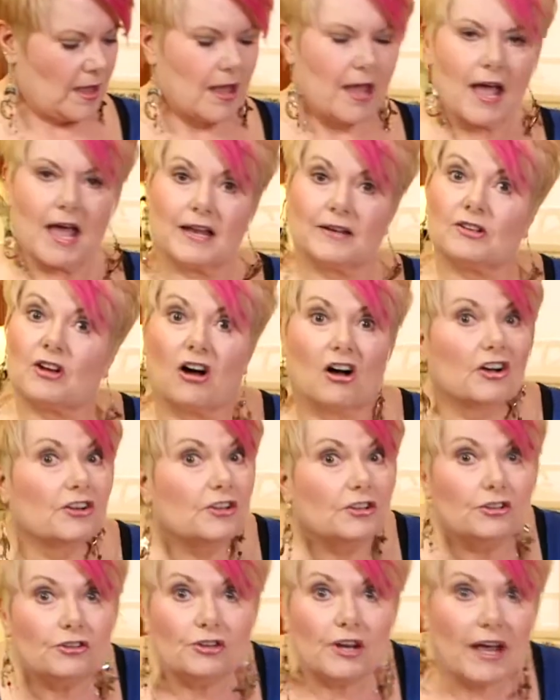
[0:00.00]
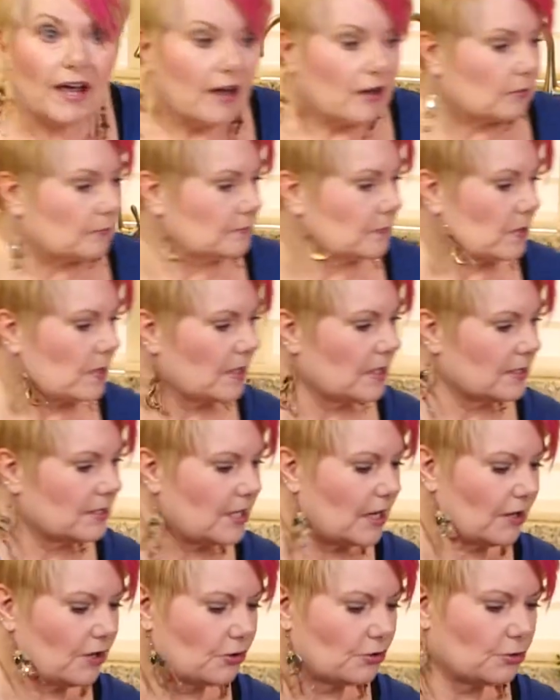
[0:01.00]
And all you do now,
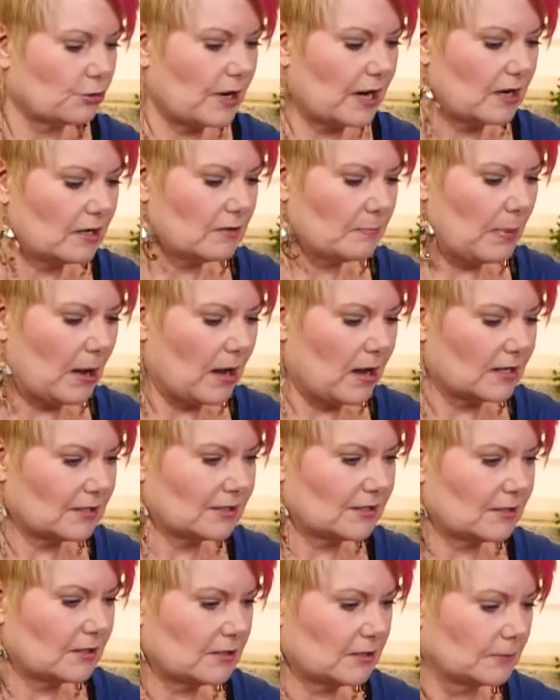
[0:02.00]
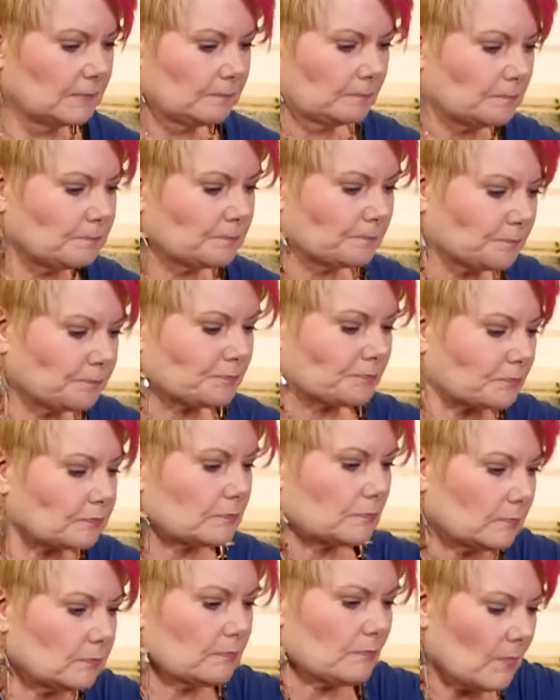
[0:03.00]
take your drained pasta,
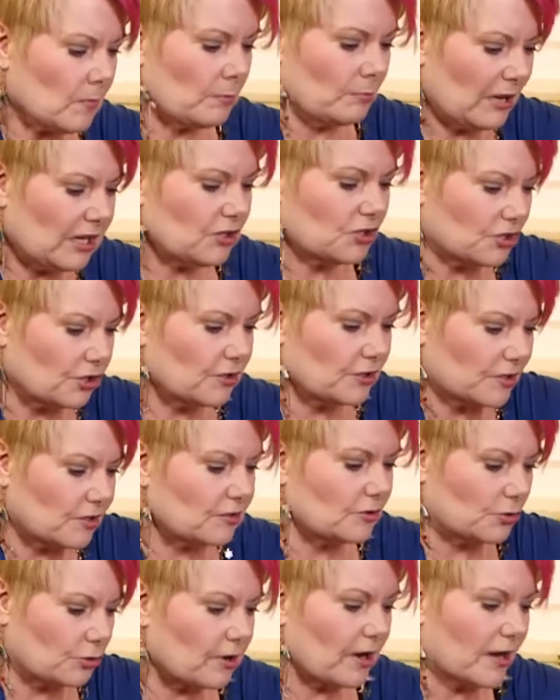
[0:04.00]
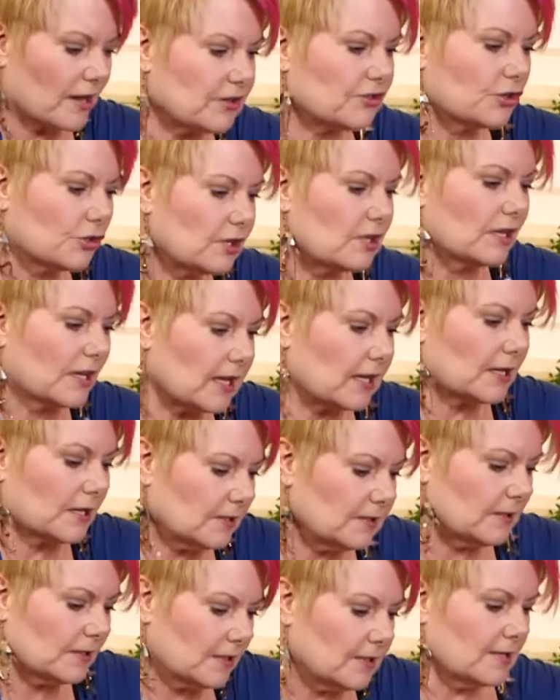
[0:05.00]
make sure it's as dry as you can get
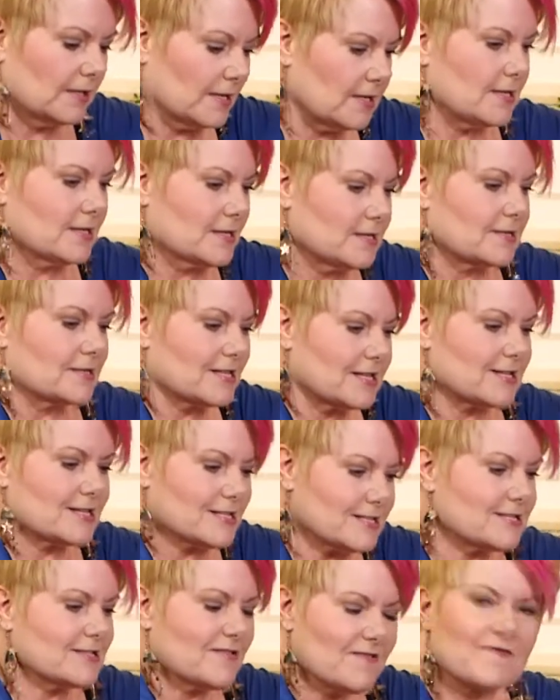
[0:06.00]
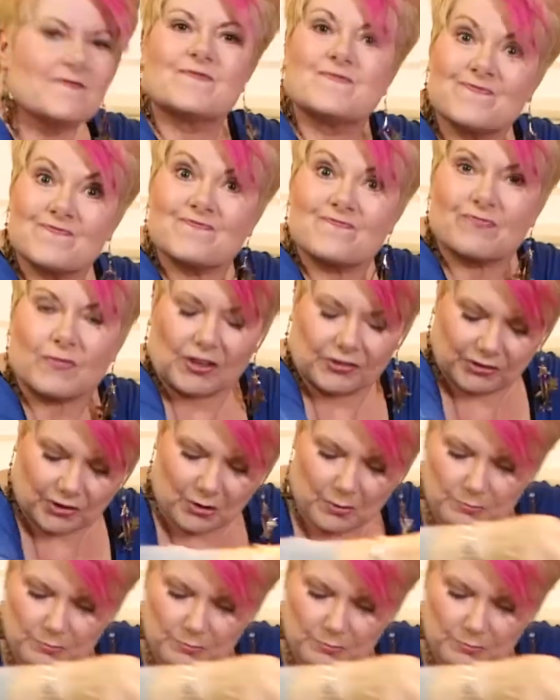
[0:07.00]
it. Okay, so